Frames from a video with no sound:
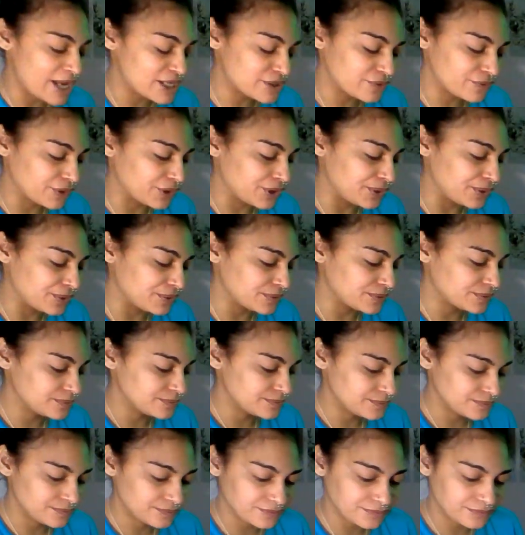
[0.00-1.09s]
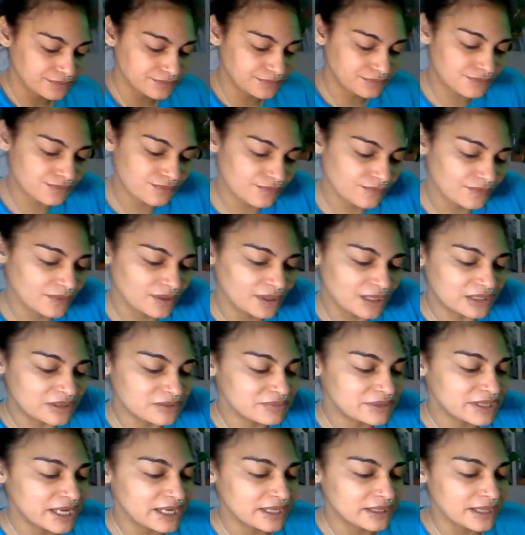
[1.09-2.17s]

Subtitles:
for you. That's what I'm saying.